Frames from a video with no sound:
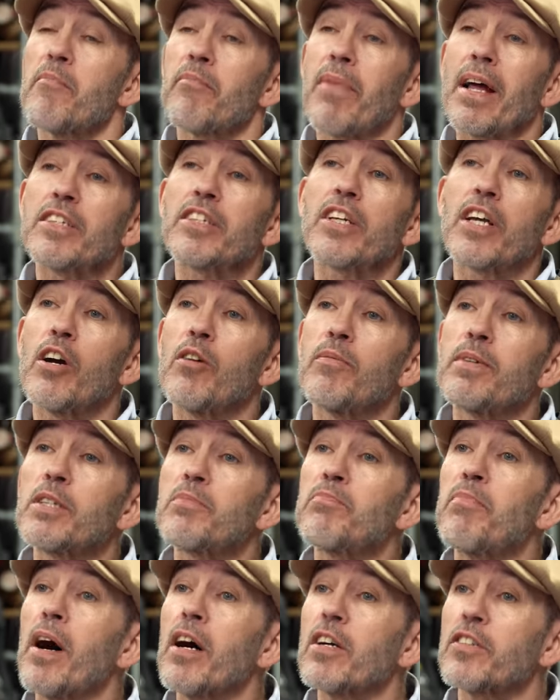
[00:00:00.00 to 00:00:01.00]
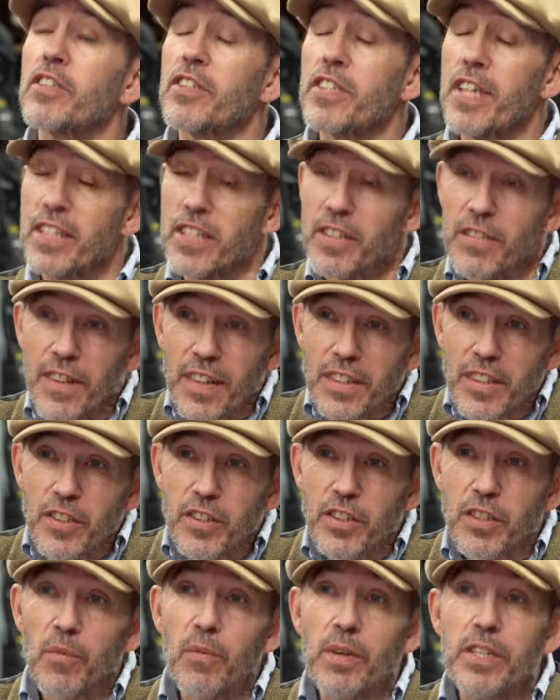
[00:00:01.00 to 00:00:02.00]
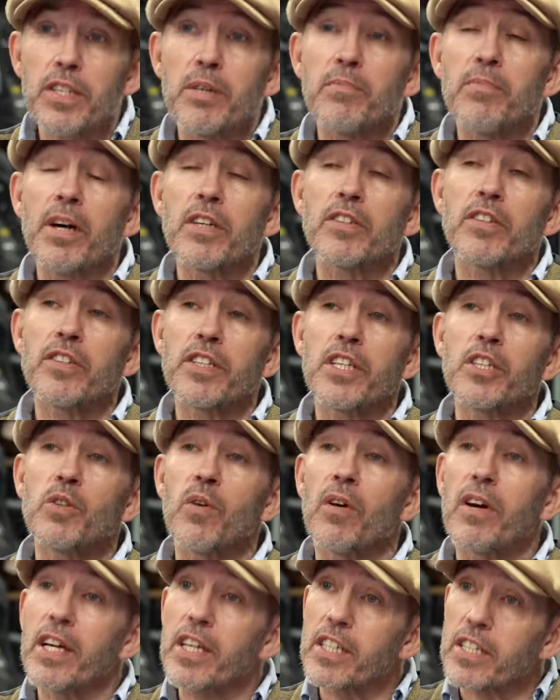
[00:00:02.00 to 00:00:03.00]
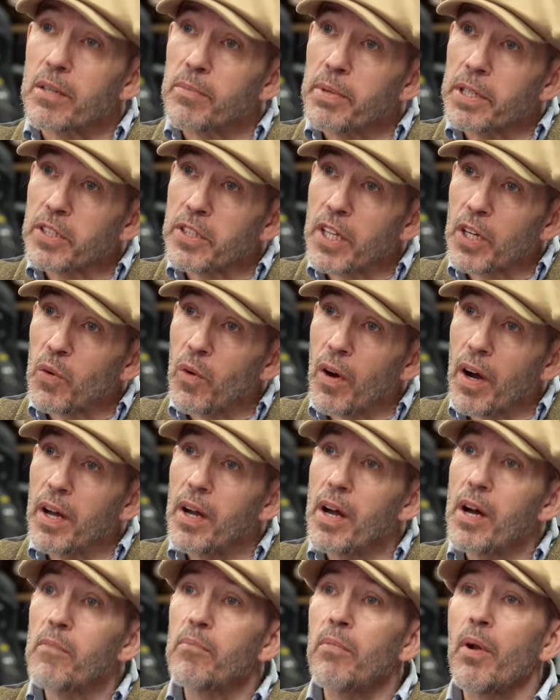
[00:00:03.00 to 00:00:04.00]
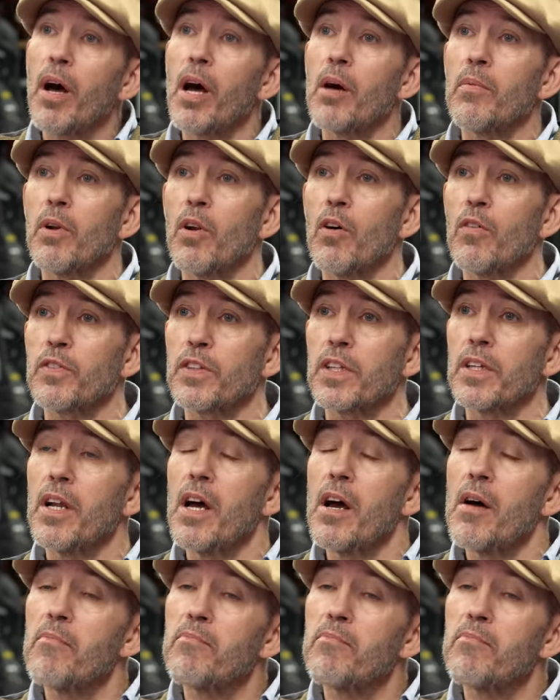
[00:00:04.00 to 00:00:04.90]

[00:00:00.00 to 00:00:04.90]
Plastic helmets pass the test. In fact, in some ways, they pass the test quite easily because they're quite pliable often.